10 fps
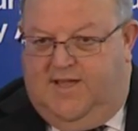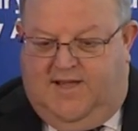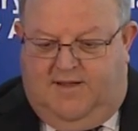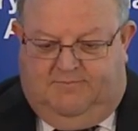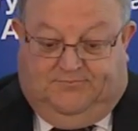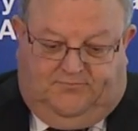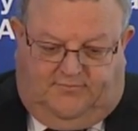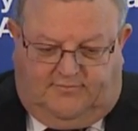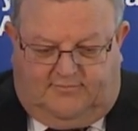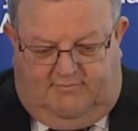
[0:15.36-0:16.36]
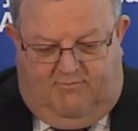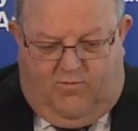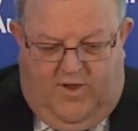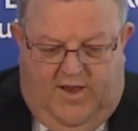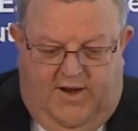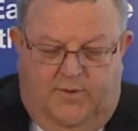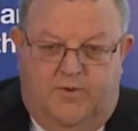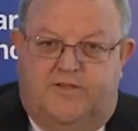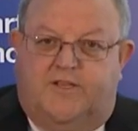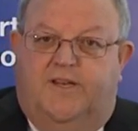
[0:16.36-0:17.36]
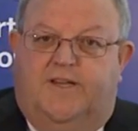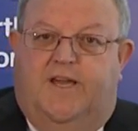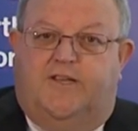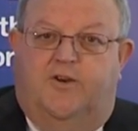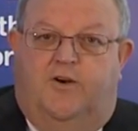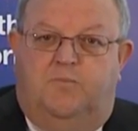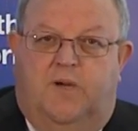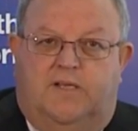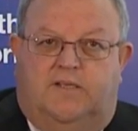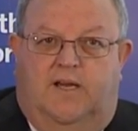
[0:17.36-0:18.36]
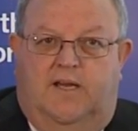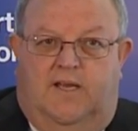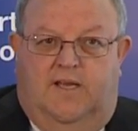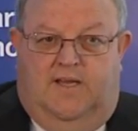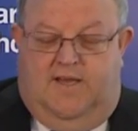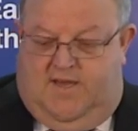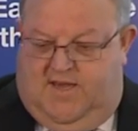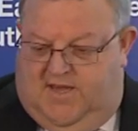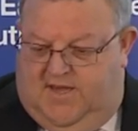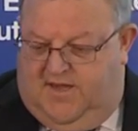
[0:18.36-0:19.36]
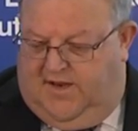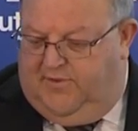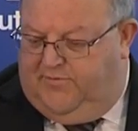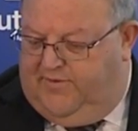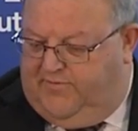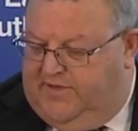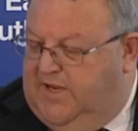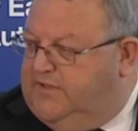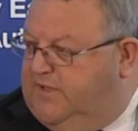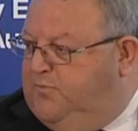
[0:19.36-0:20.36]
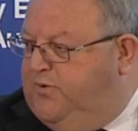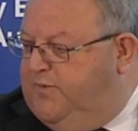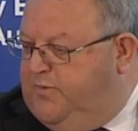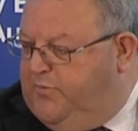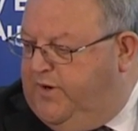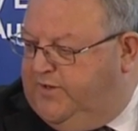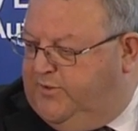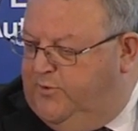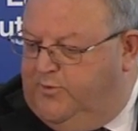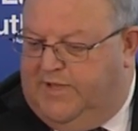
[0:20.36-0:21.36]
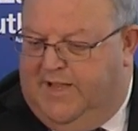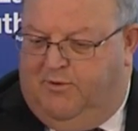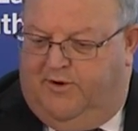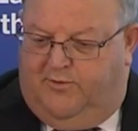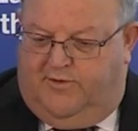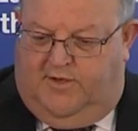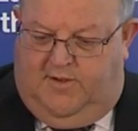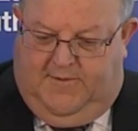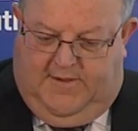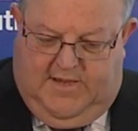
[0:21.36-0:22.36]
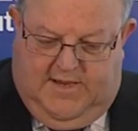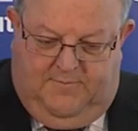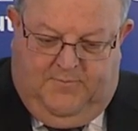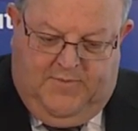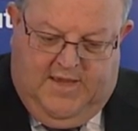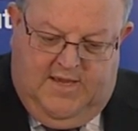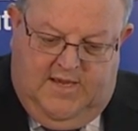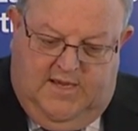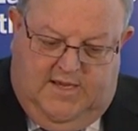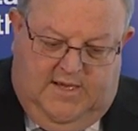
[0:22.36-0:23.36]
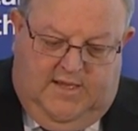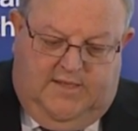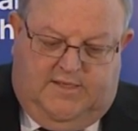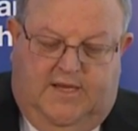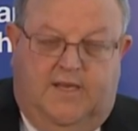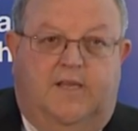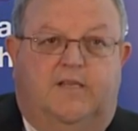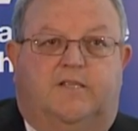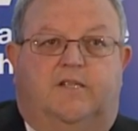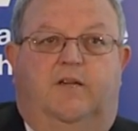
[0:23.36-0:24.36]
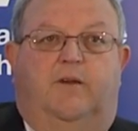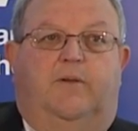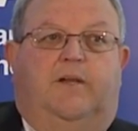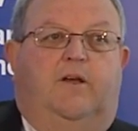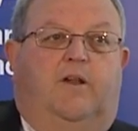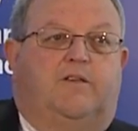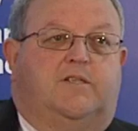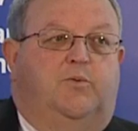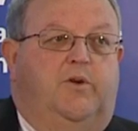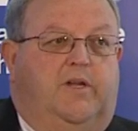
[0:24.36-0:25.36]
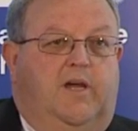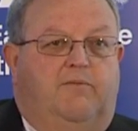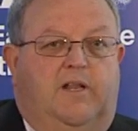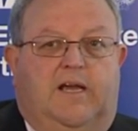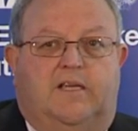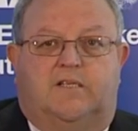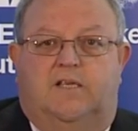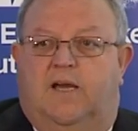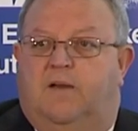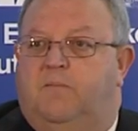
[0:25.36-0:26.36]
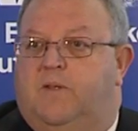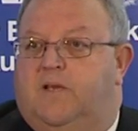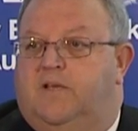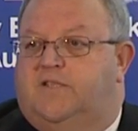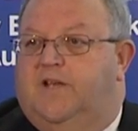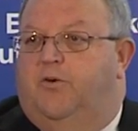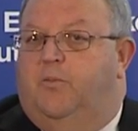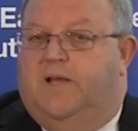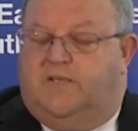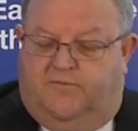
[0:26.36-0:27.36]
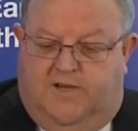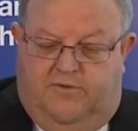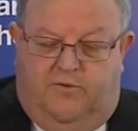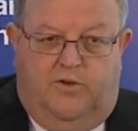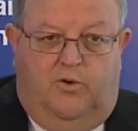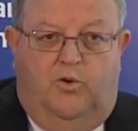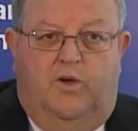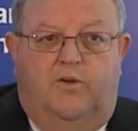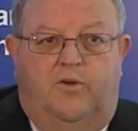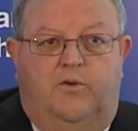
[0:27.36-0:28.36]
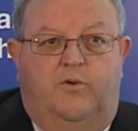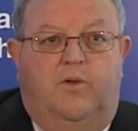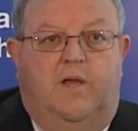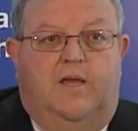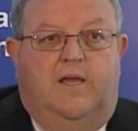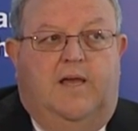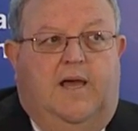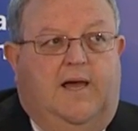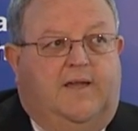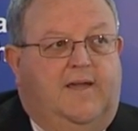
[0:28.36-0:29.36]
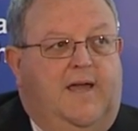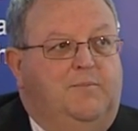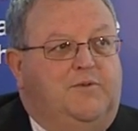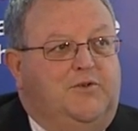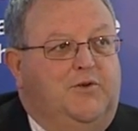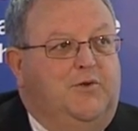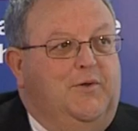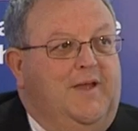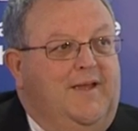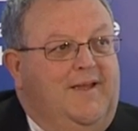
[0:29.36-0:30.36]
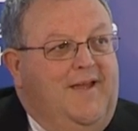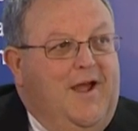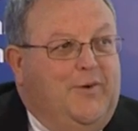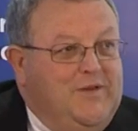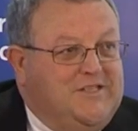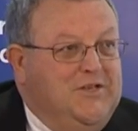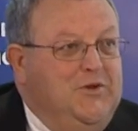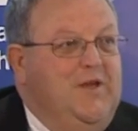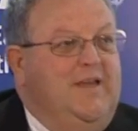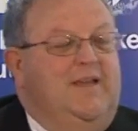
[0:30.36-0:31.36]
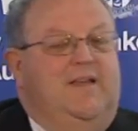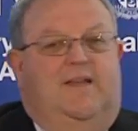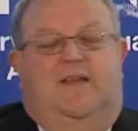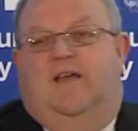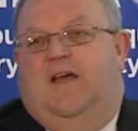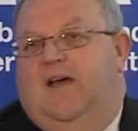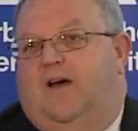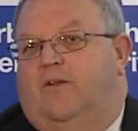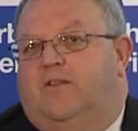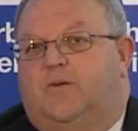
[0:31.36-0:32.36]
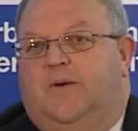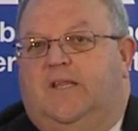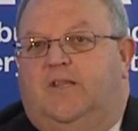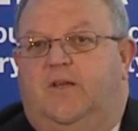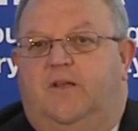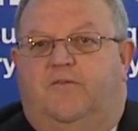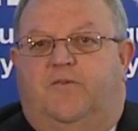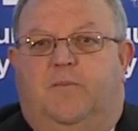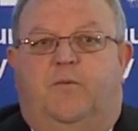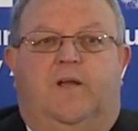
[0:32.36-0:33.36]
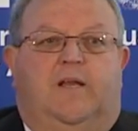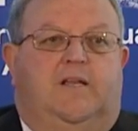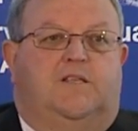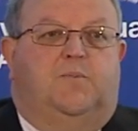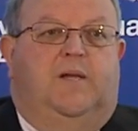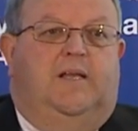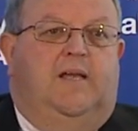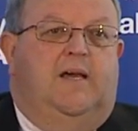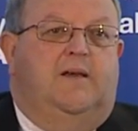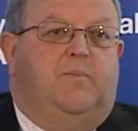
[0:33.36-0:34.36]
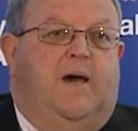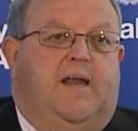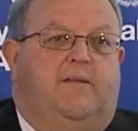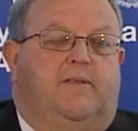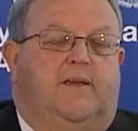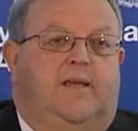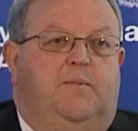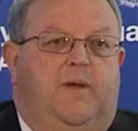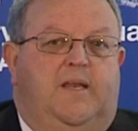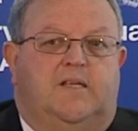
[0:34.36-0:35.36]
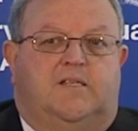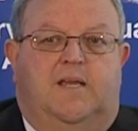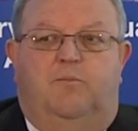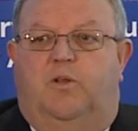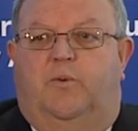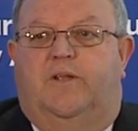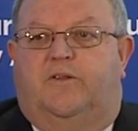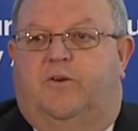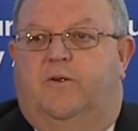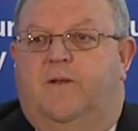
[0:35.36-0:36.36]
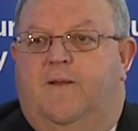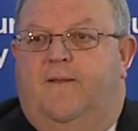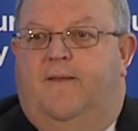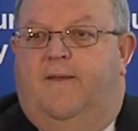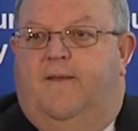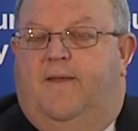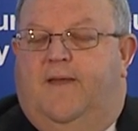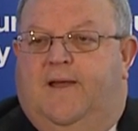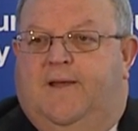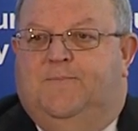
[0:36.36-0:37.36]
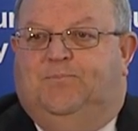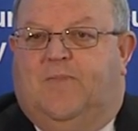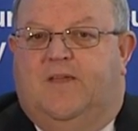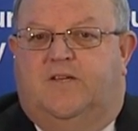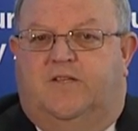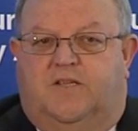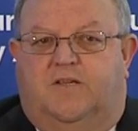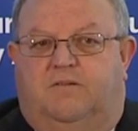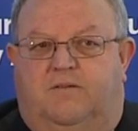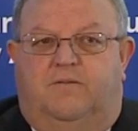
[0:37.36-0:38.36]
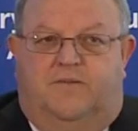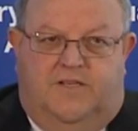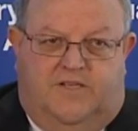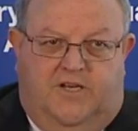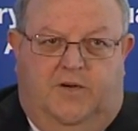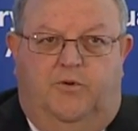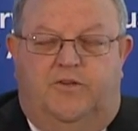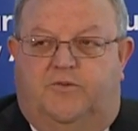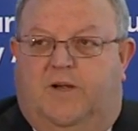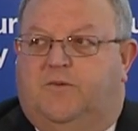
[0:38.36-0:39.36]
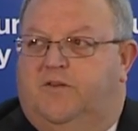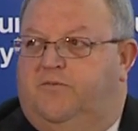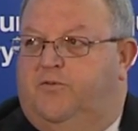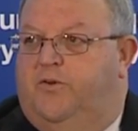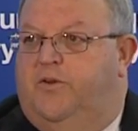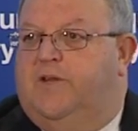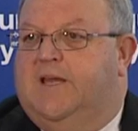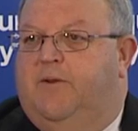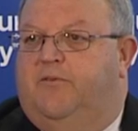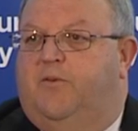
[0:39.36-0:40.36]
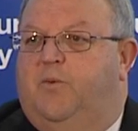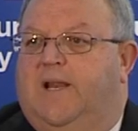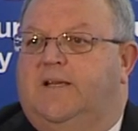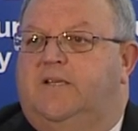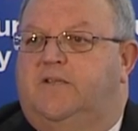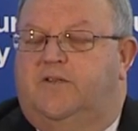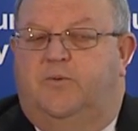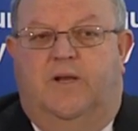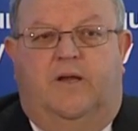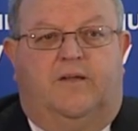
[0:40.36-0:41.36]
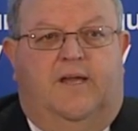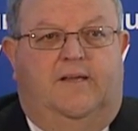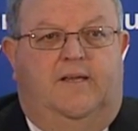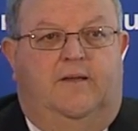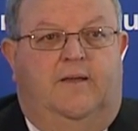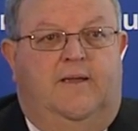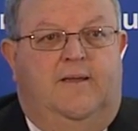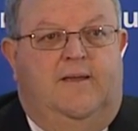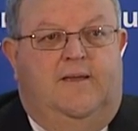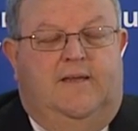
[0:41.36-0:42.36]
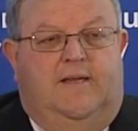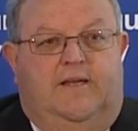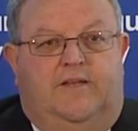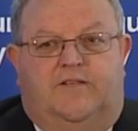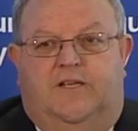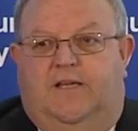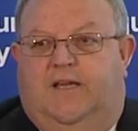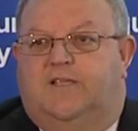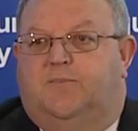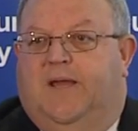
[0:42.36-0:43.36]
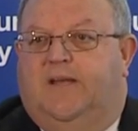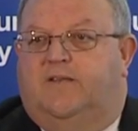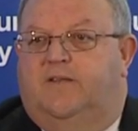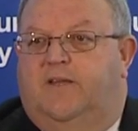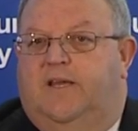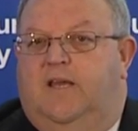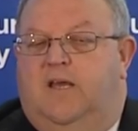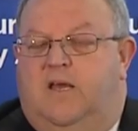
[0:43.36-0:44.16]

Um, I don't know whether it's going to catch on, but uh, you know, if, if, it does, I've put a proprietorial claim on it, Roger. Um, second is to acknowledge the work over the last um, several months of Catherine Delore, who uh, came to our rescue uh, on the 23rd of February and has been uh, part of the media team all the way through. Um, so it's a, it's a, considerable disruption for her coming from Wellington to relocate here. Uh, she heads back to the